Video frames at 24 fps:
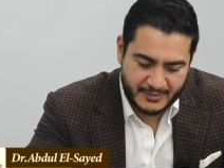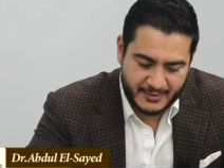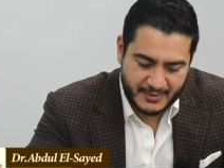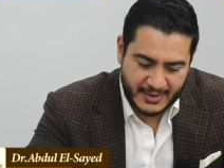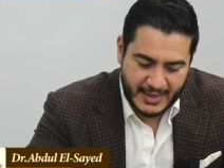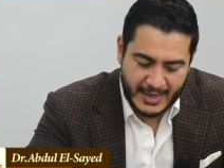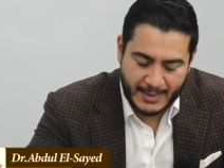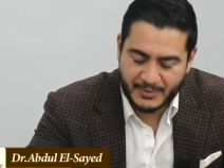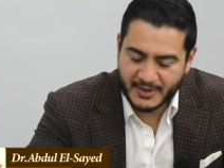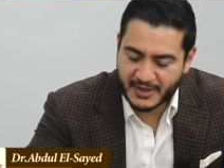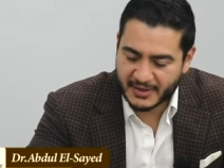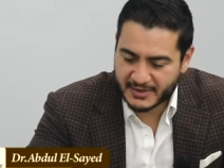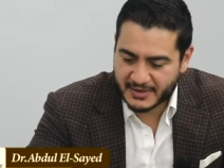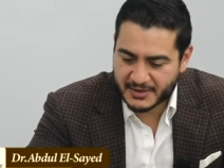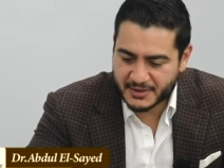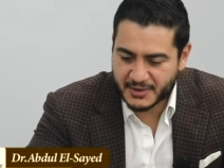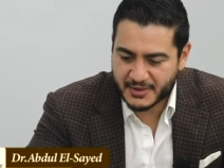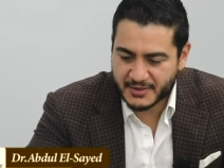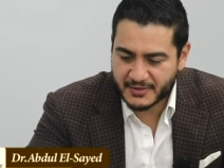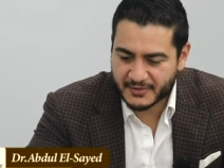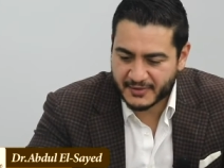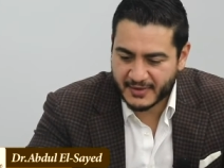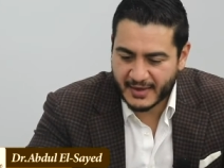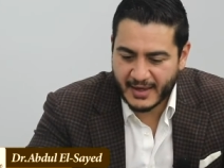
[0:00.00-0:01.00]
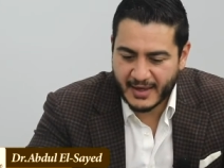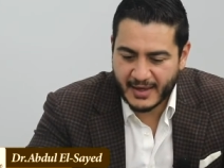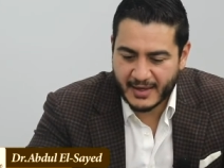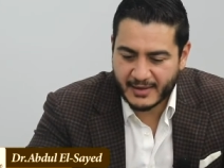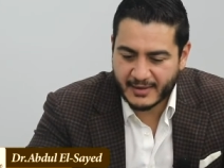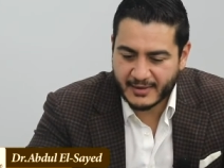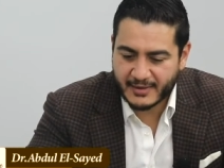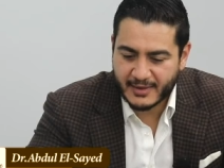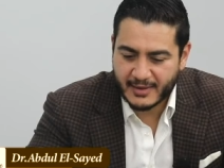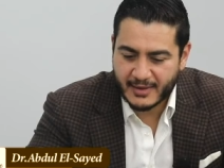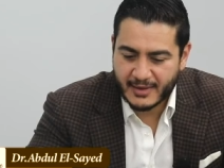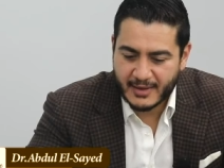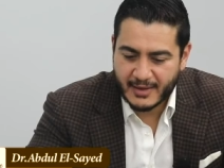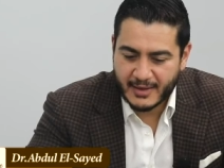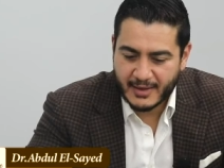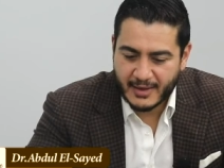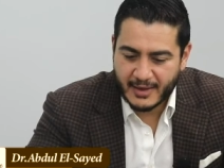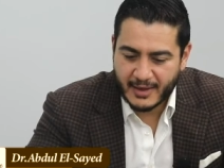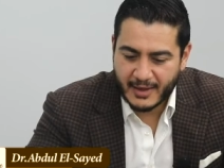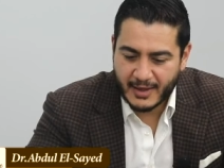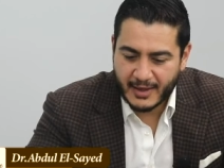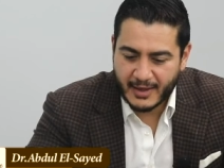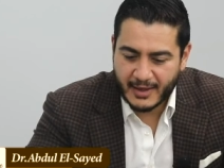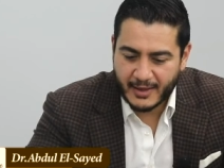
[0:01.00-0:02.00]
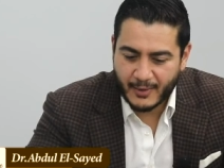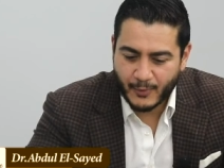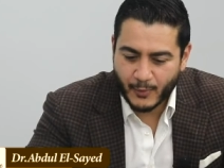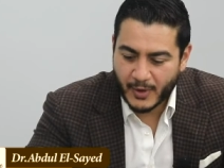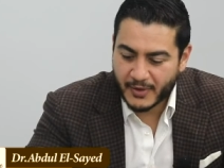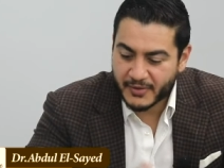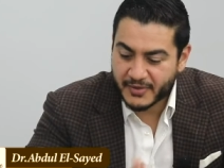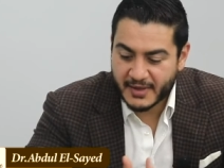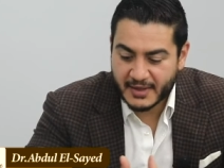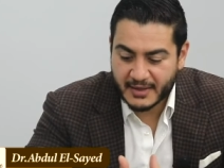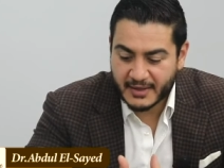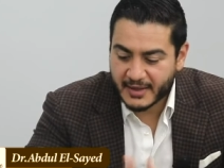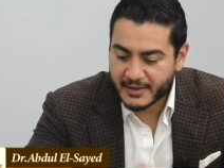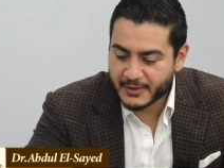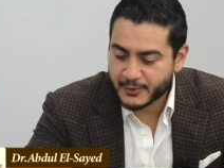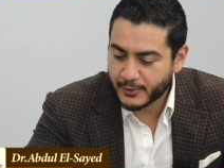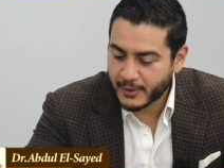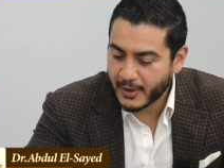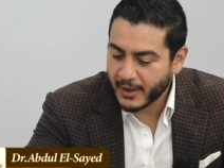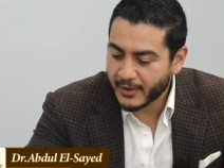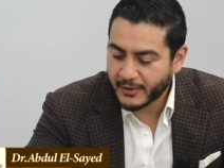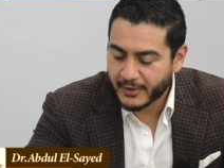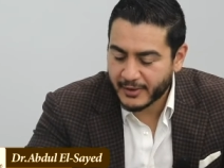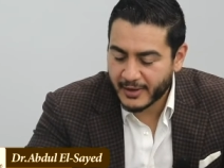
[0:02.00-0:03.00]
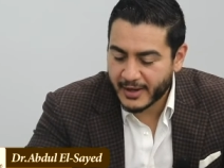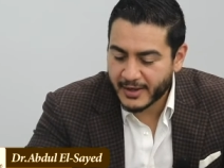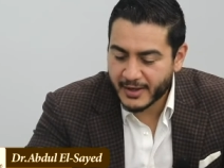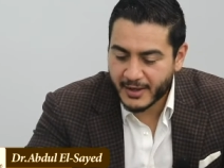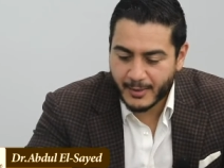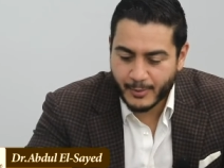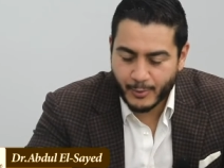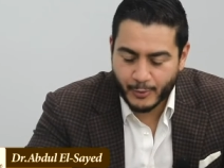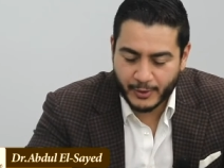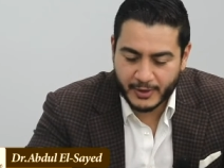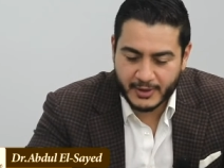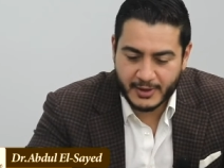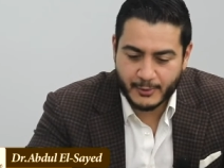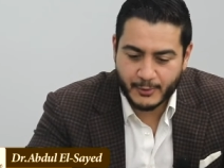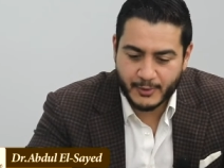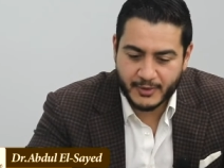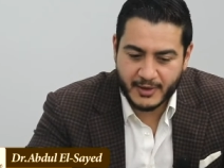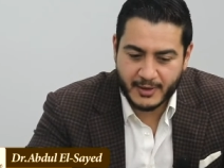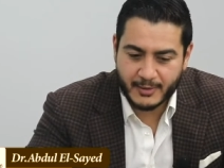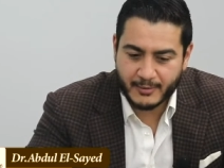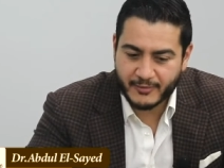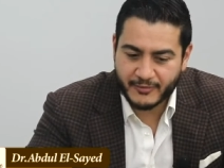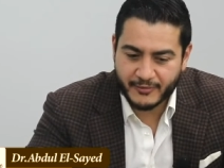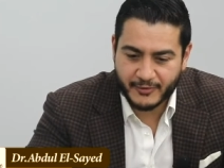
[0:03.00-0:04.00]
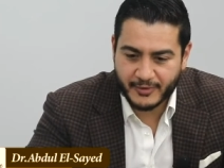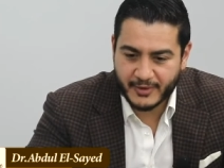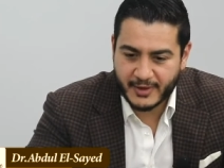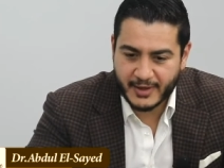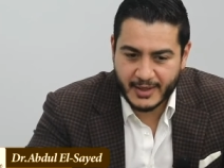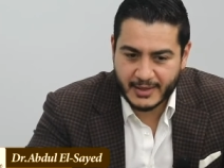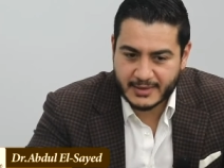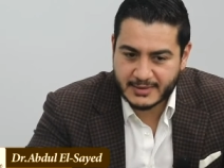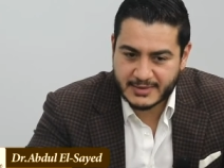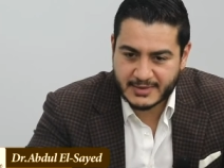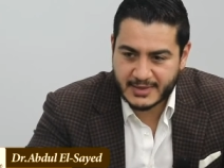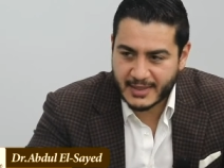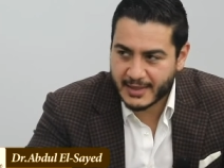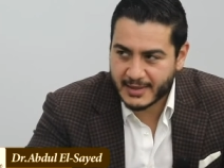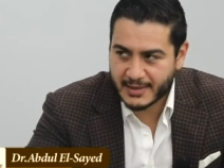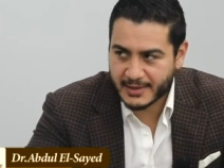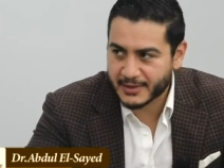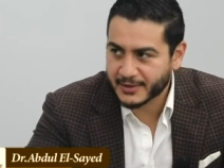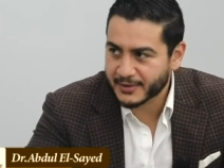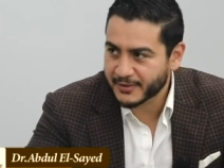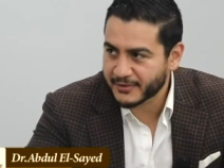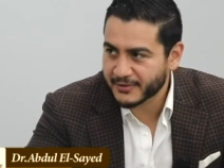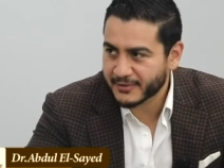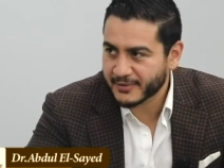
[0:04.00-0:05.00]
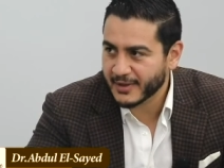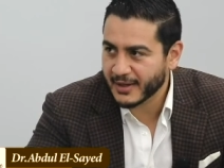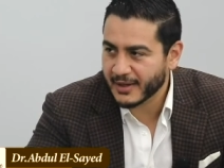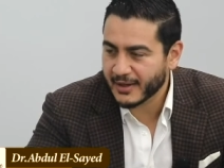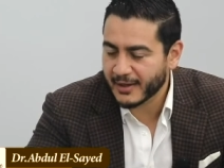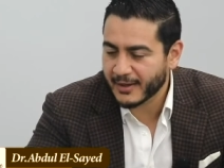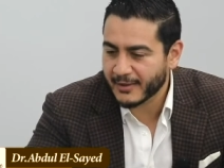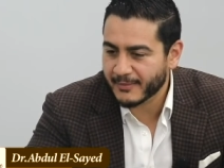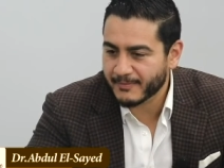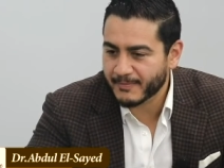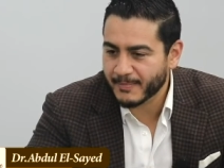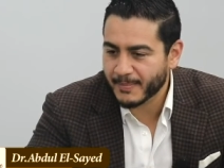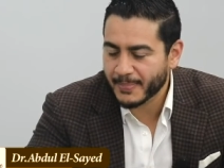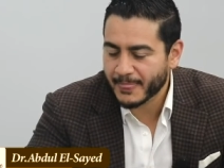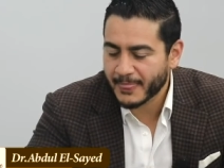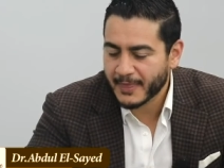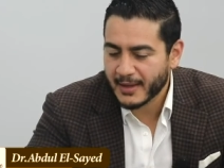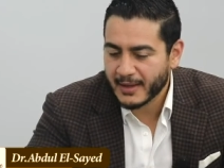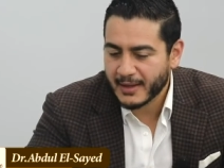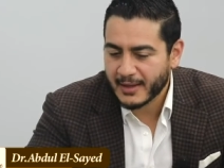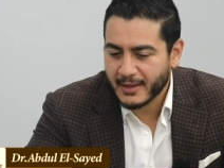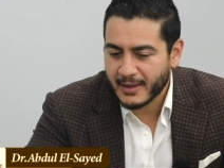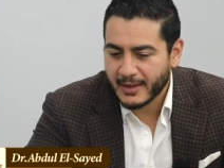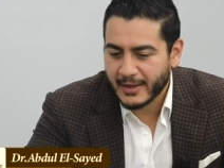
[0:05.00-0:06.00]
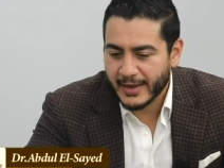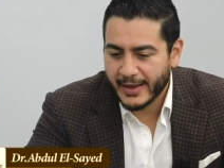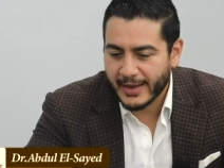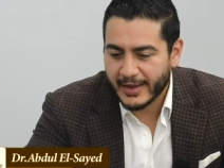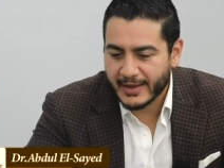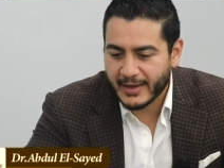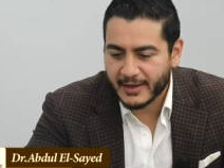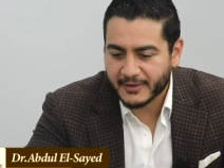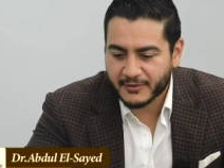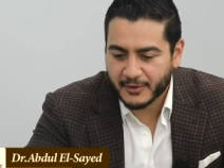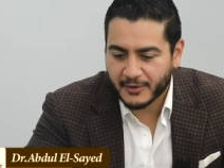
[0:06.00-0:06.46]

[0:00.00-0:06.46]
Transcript: lab technicians, and one thing led to another, and ended up working with him for the next 10 years. And I